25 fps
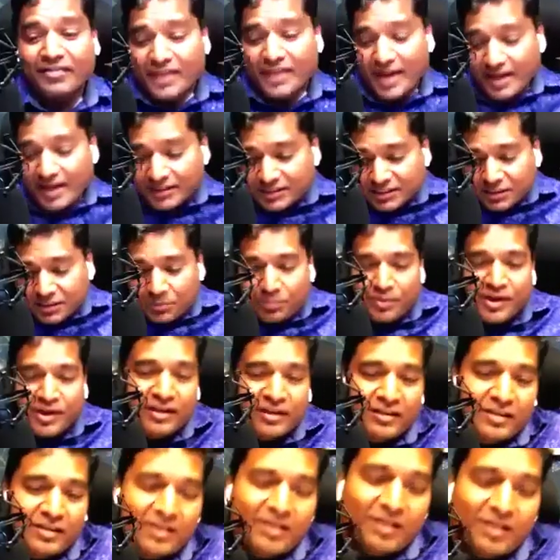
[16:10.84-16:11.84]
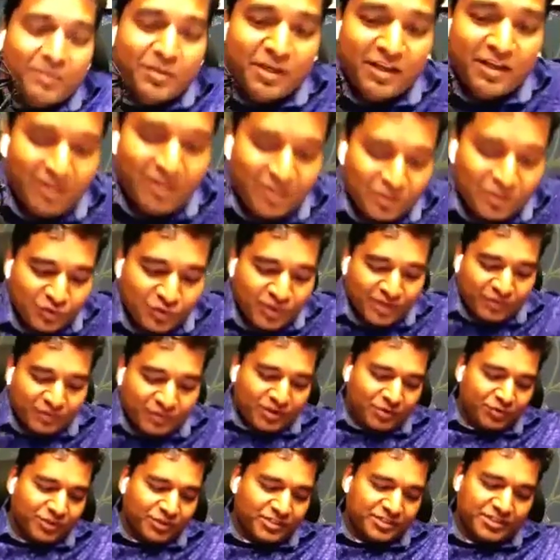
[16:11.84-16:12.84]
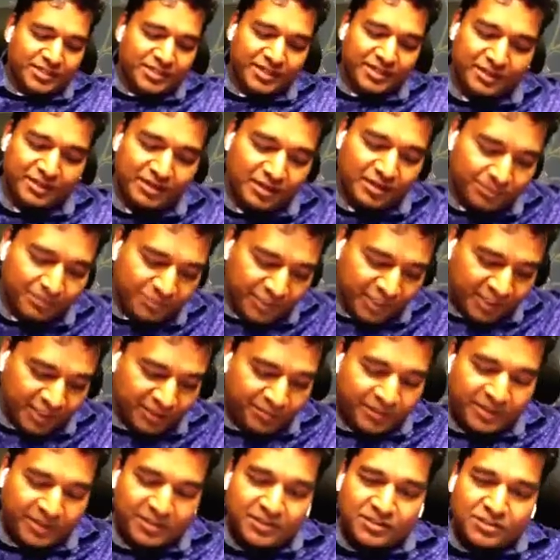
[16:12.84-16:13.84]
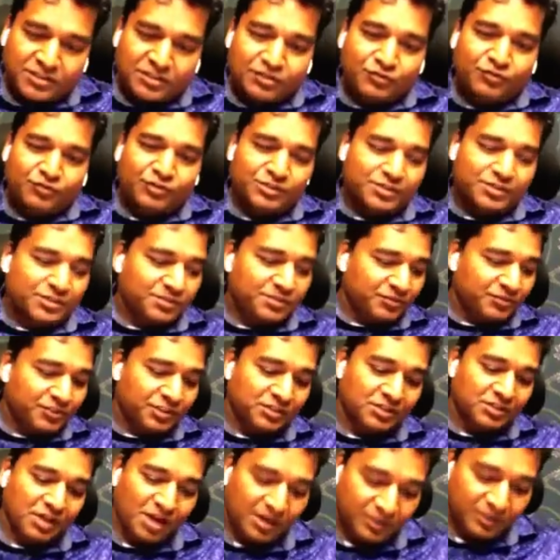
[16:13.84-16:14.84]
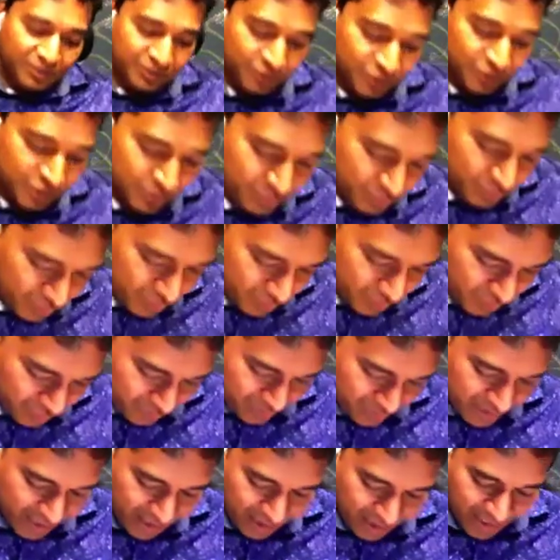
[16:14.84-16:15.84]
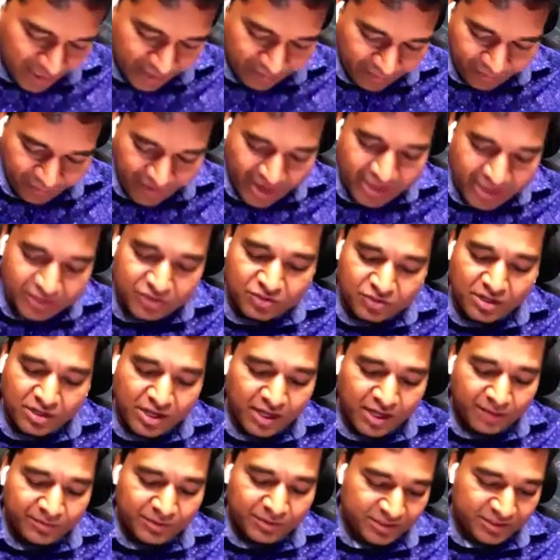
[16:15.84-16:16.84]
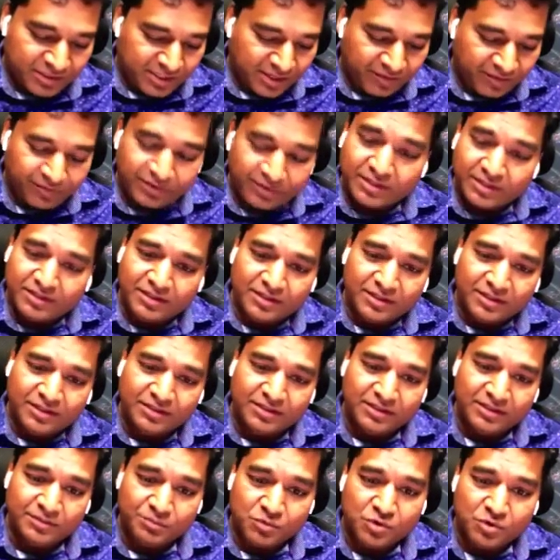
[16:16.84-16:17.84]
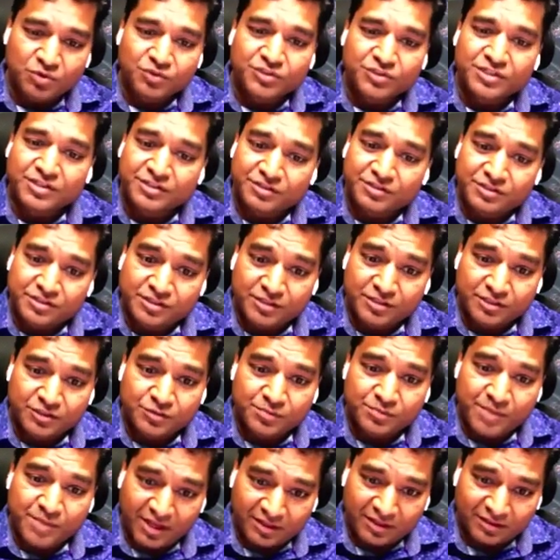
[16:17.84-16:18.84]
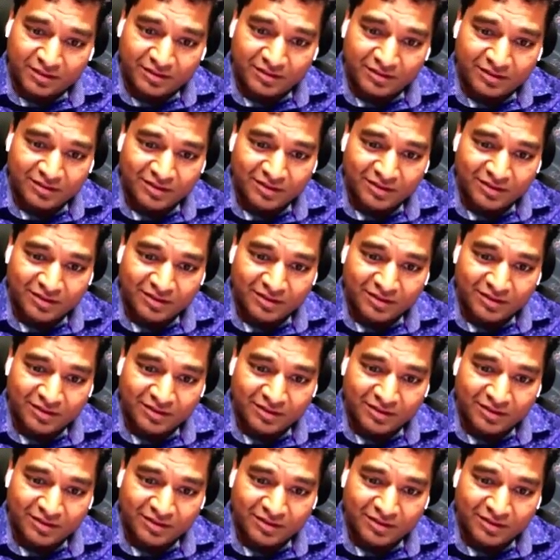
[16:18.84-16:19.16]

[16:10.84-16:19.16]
that's a big thing, because when we were setting up telemedicine for some of the doctors, you said like FaceTime is definitely the most easiest method.